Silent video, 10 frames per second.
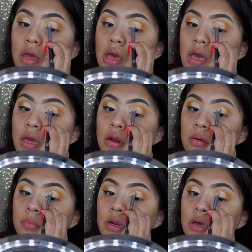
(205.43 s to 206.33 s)
and
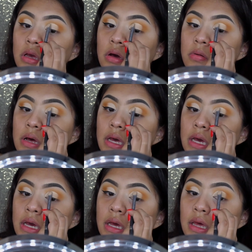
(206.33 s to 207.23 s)
I'm going to go
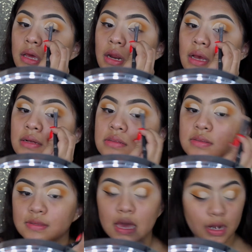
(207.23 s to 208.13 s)
ahead and
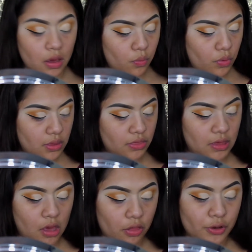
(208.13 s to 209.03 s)
set it with
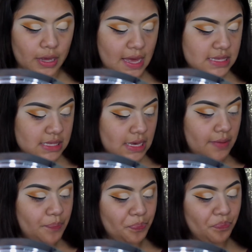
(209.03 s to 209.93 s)
the color Cassie,